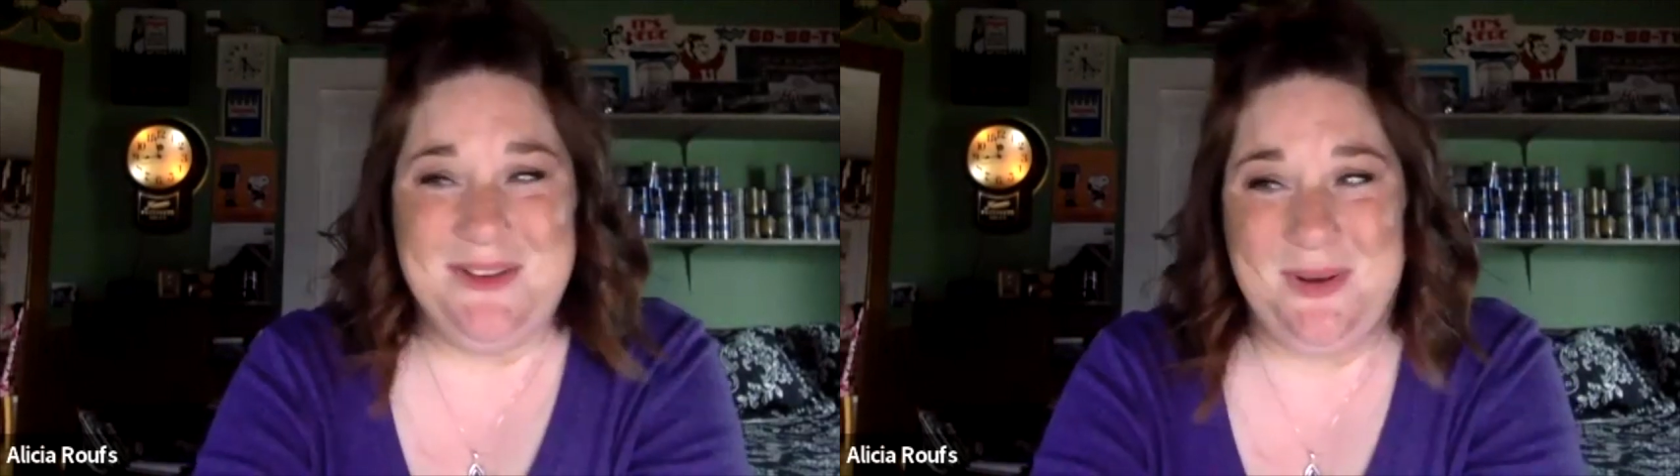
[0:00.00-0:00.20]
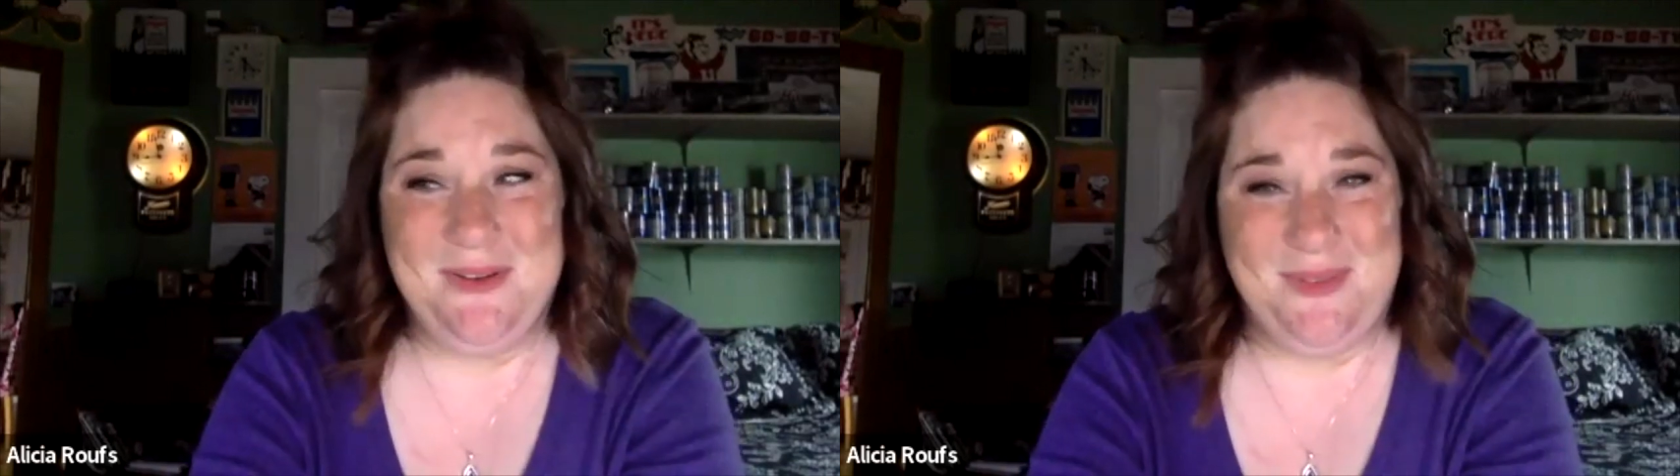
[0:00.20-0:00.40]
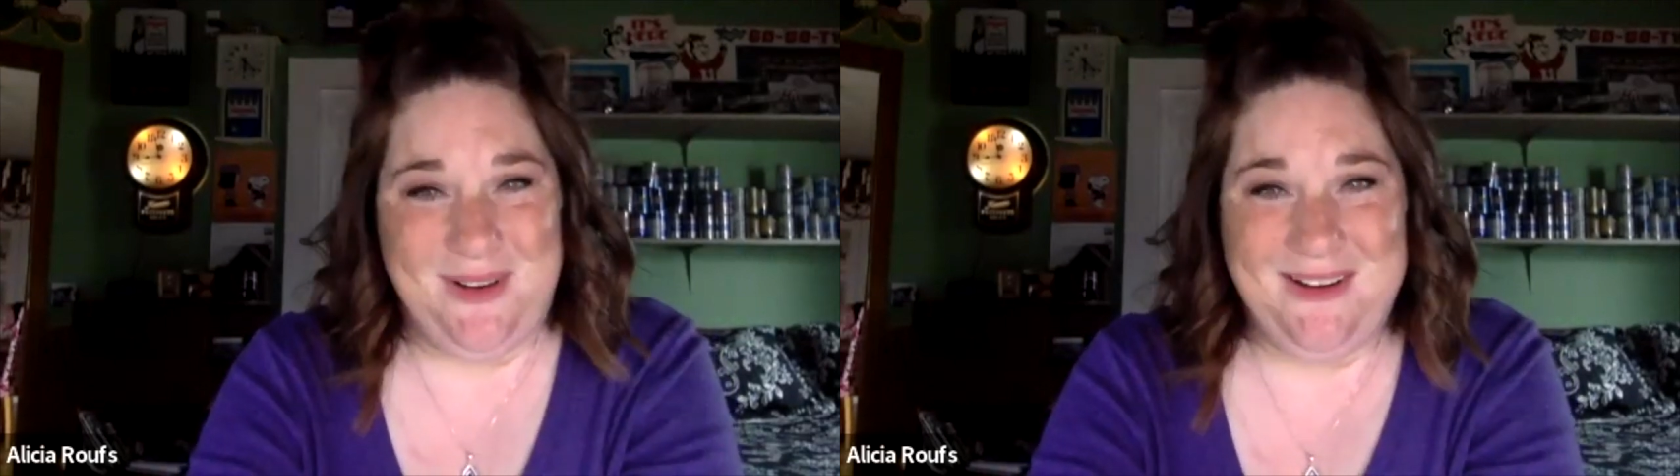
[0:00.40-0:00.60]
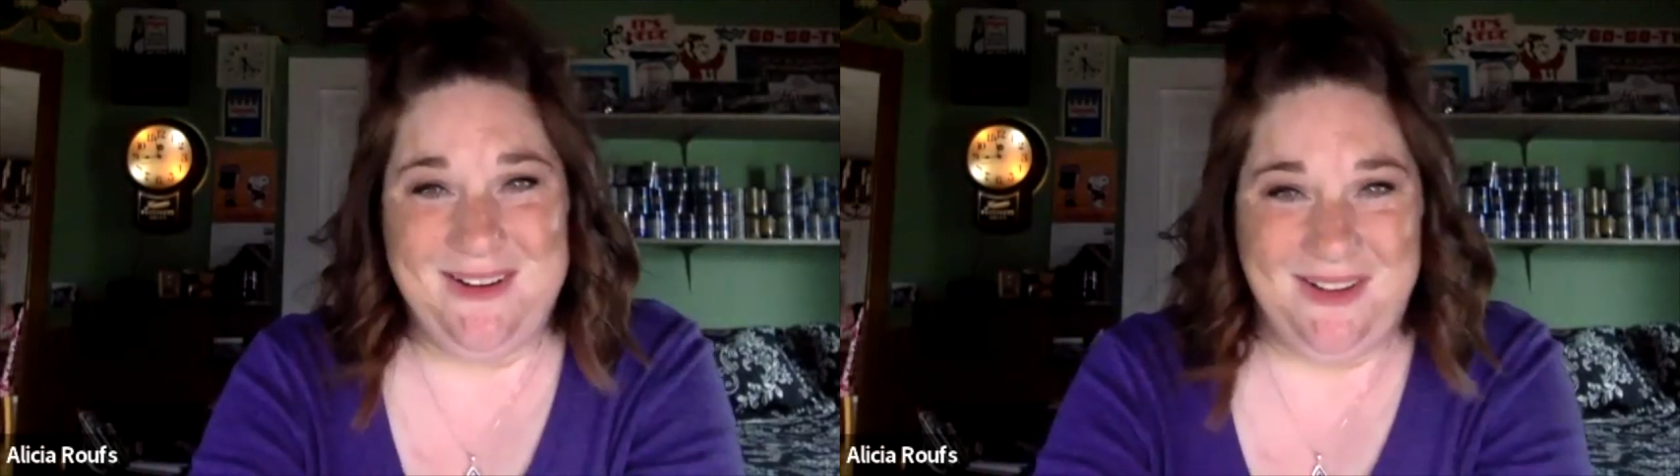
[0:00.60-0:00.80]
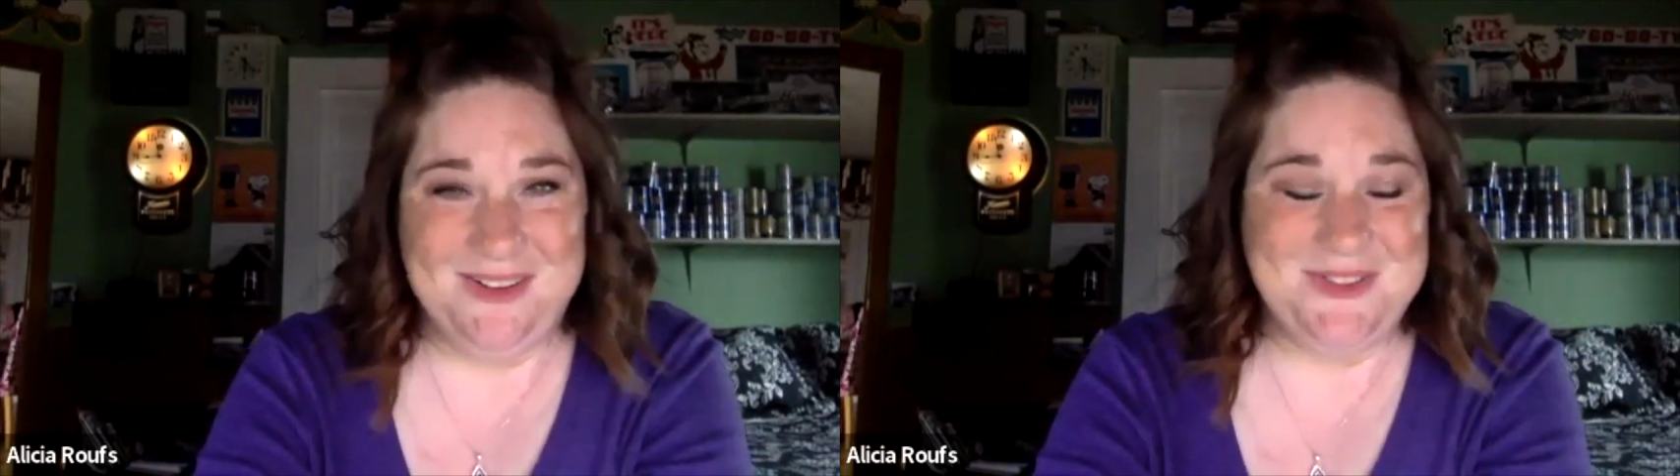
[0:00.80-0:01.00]

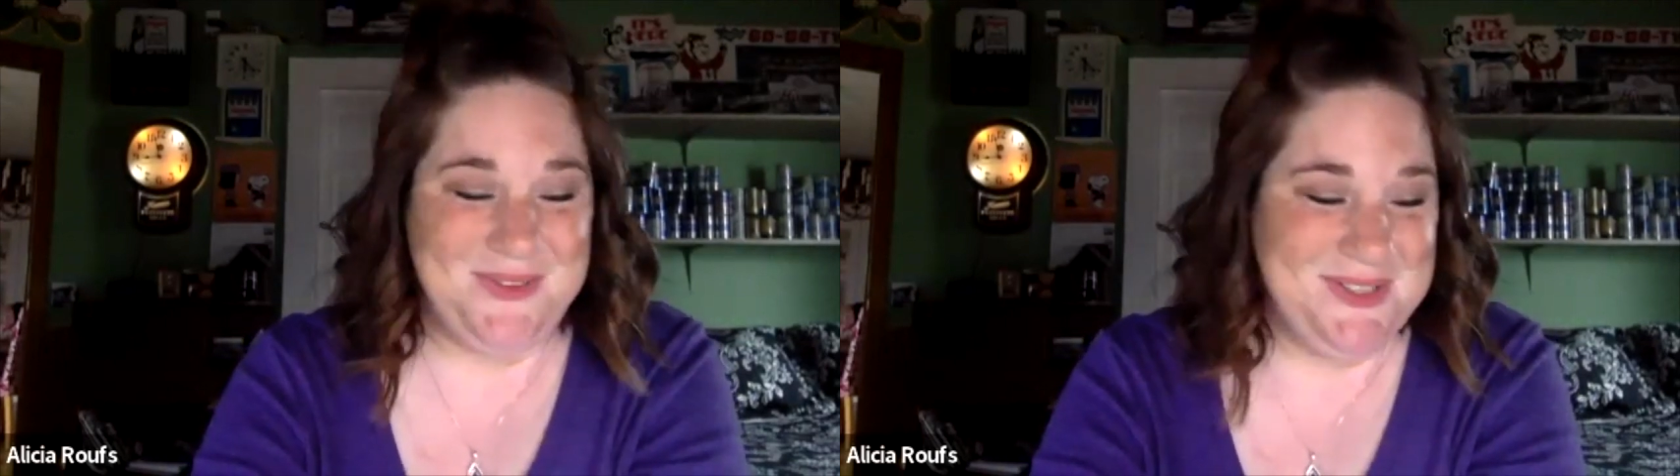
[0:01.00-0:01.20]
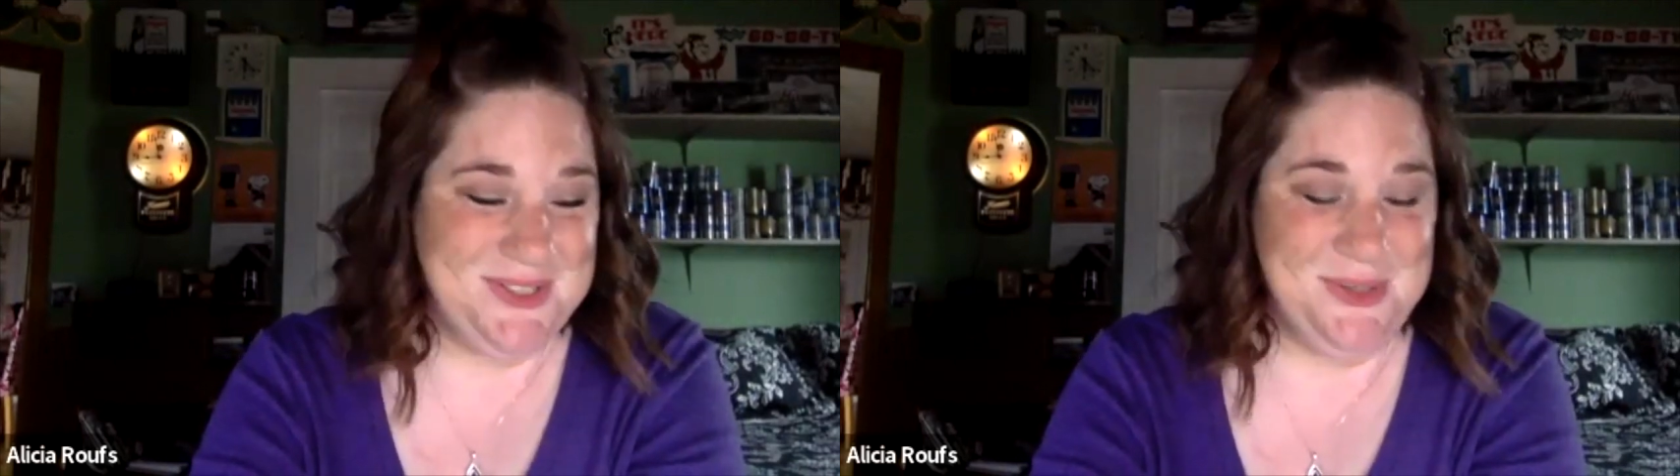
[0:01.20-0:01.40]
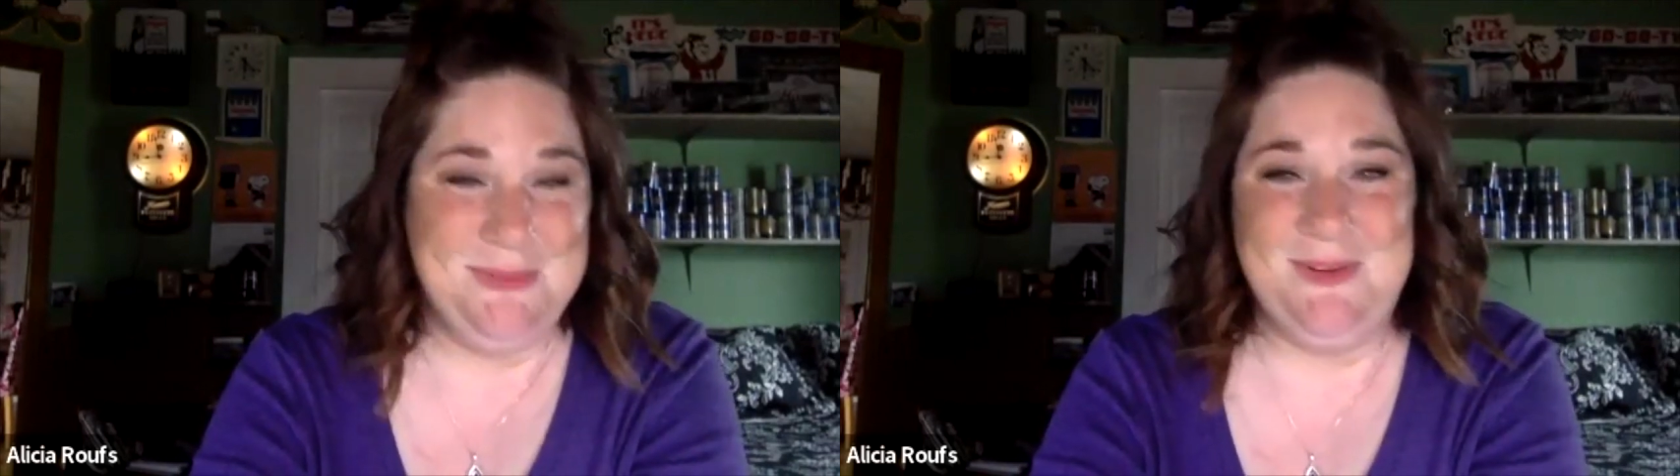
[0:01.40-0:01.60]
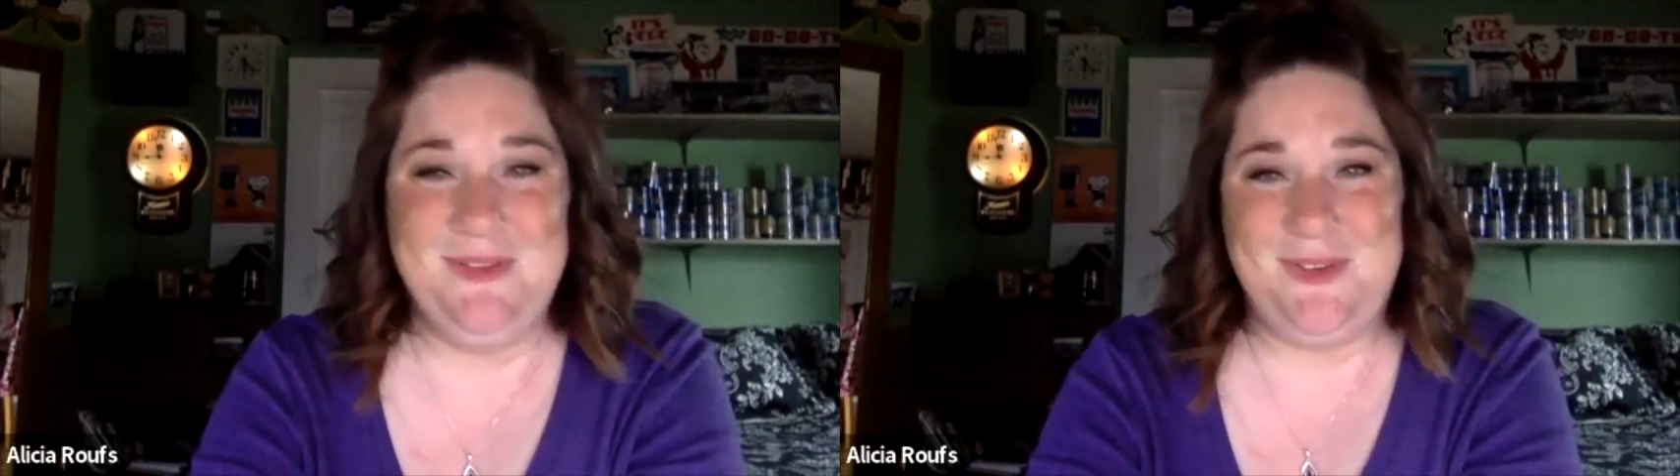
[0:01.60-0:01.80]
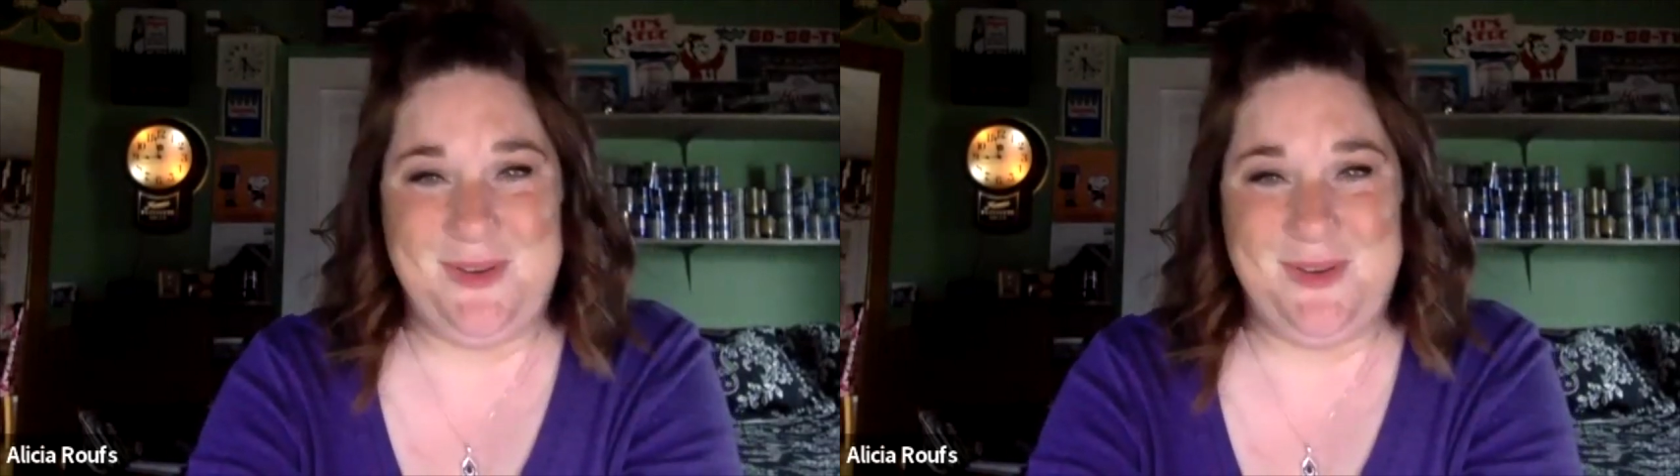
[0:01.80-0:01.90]
$2,400 for a tube of